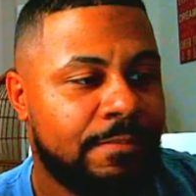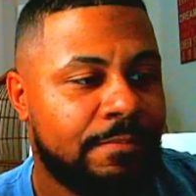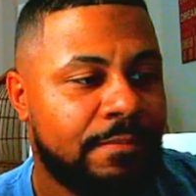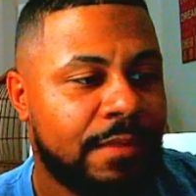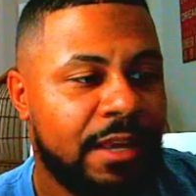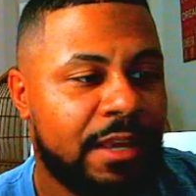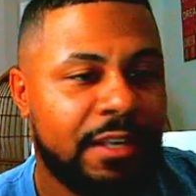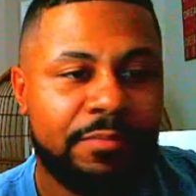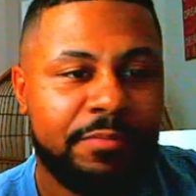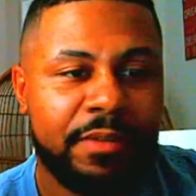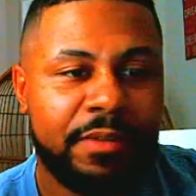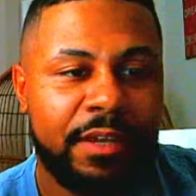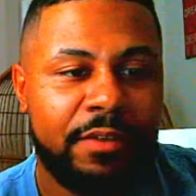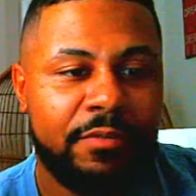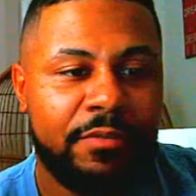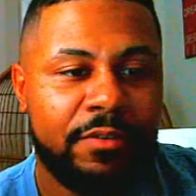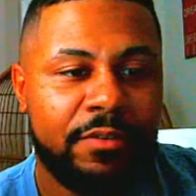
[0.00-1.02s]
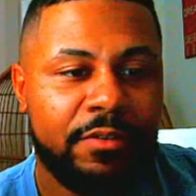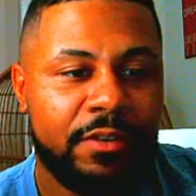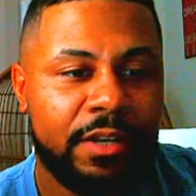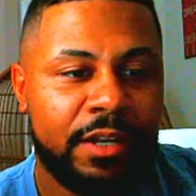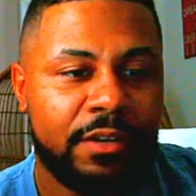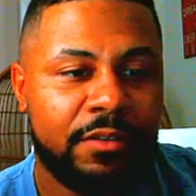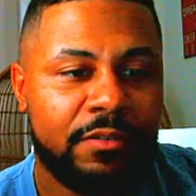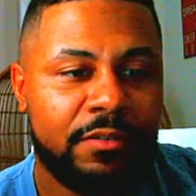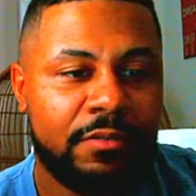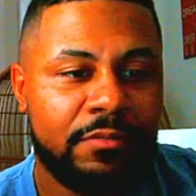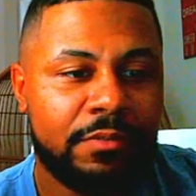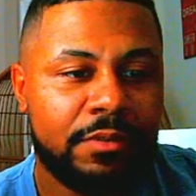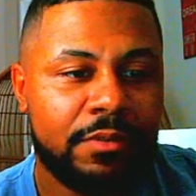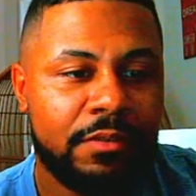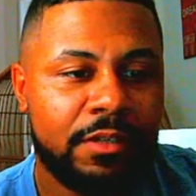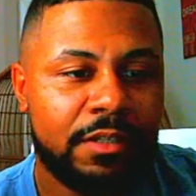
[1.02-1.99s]
He's playing real good at home, so
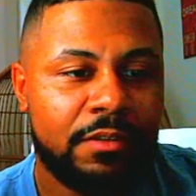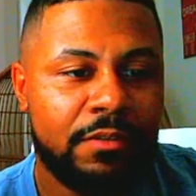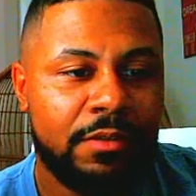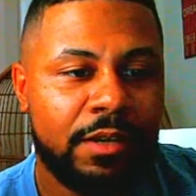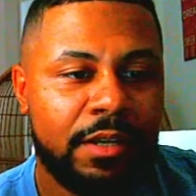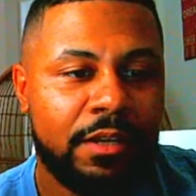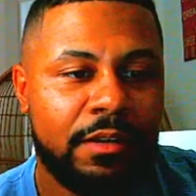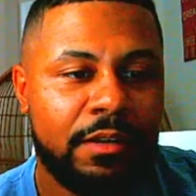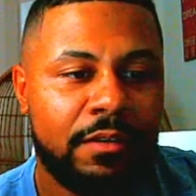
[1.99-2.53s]
let's go ahead.